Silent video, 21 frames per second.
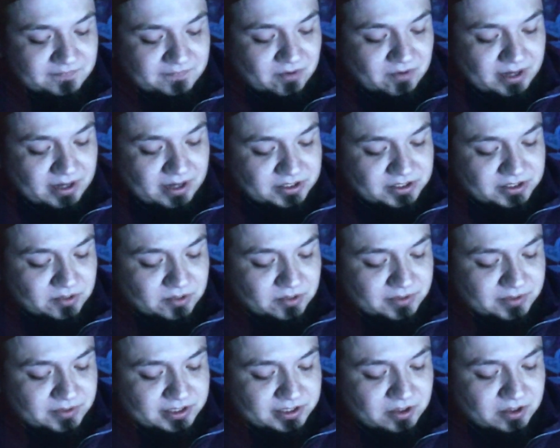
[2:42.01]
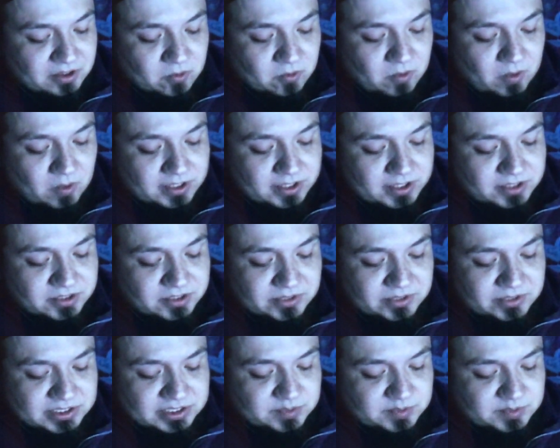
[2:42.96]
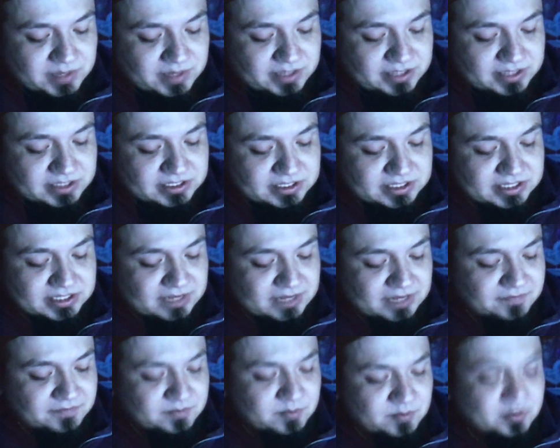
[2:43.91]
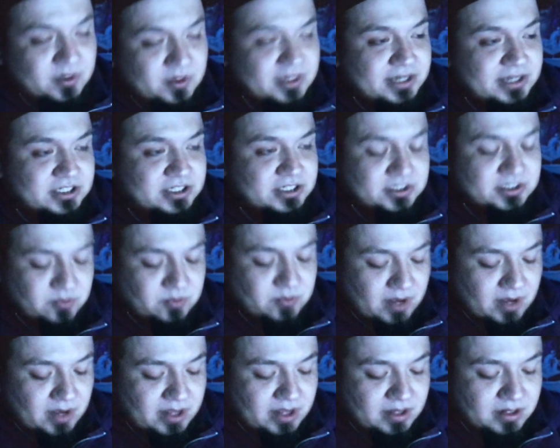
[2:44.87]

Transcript: I don't really know what to expect aside from what I just read.